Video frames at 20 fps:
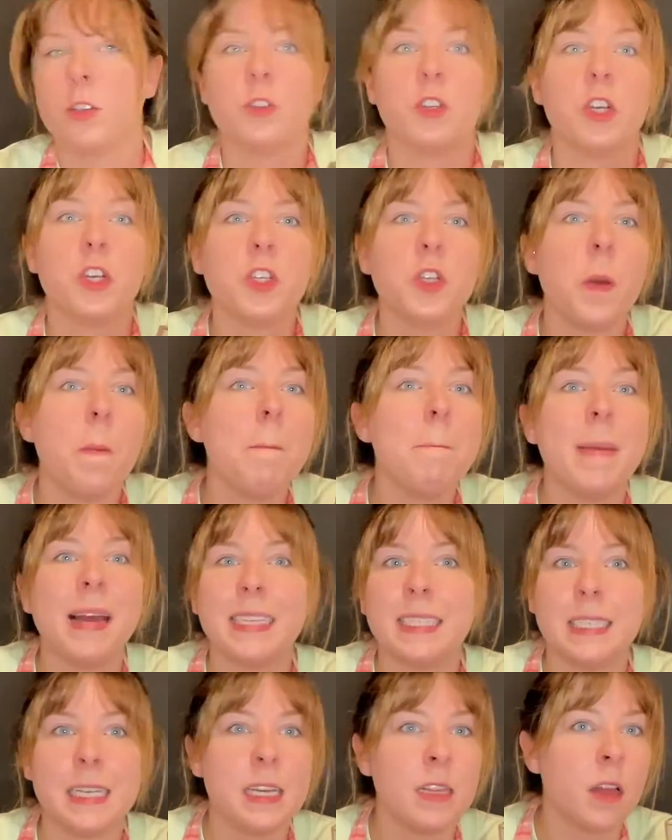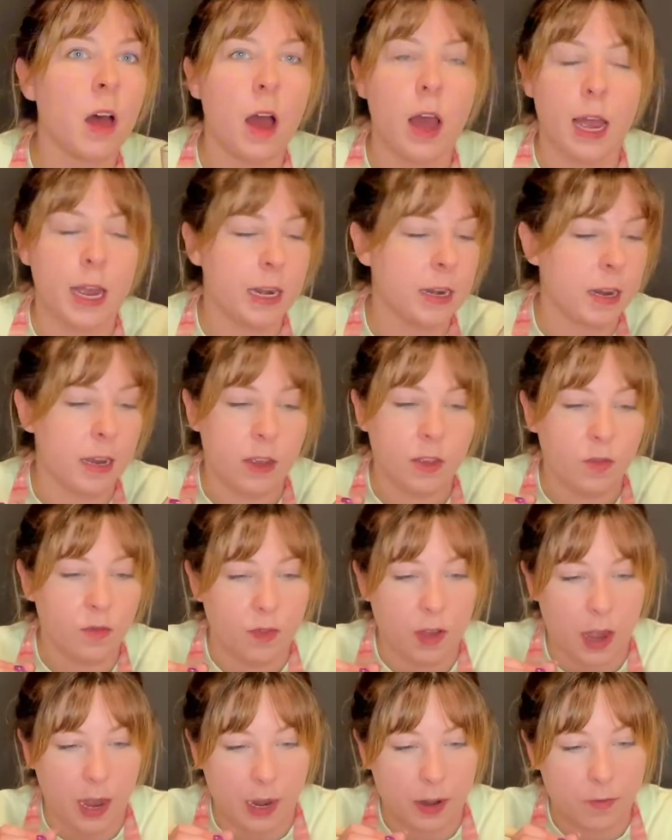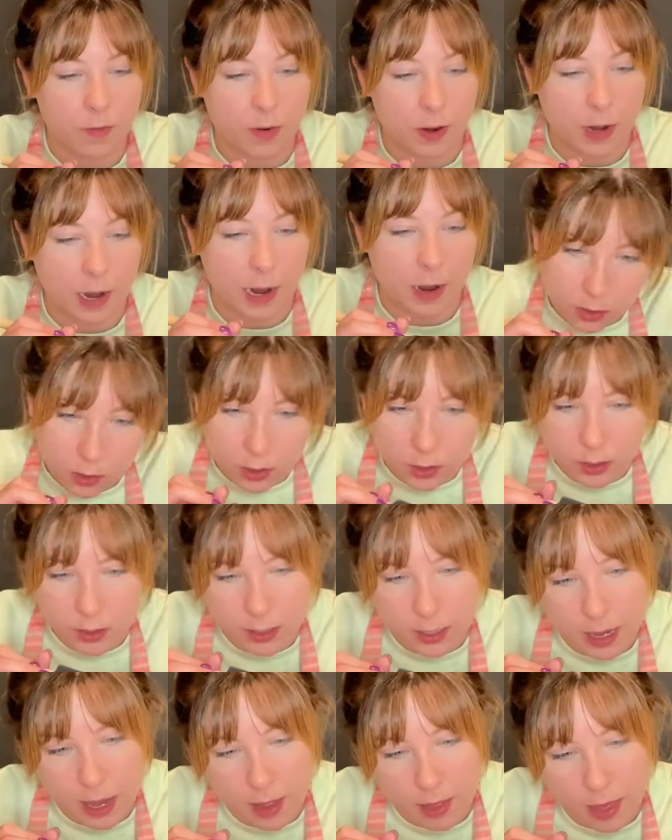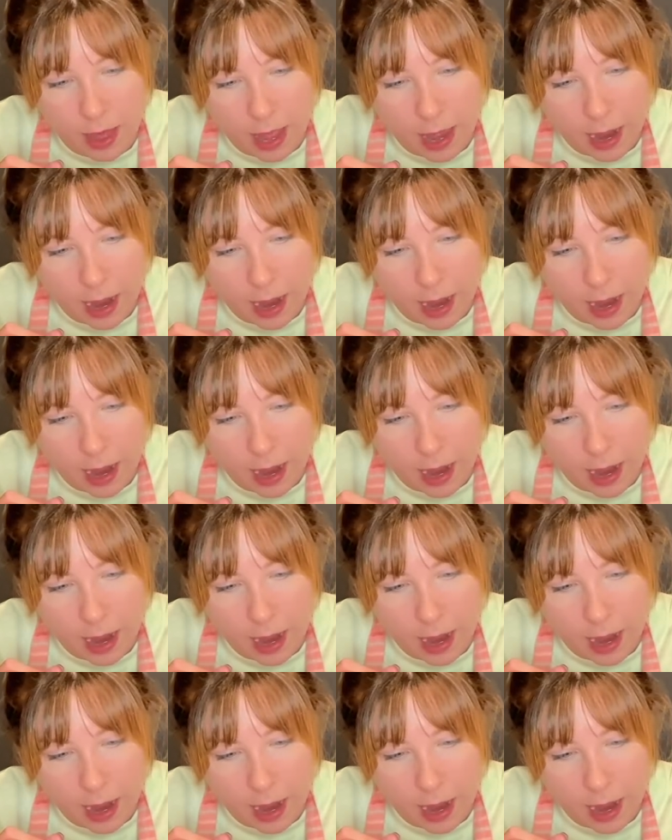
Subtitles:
Just a messy line is fine for now, just to get that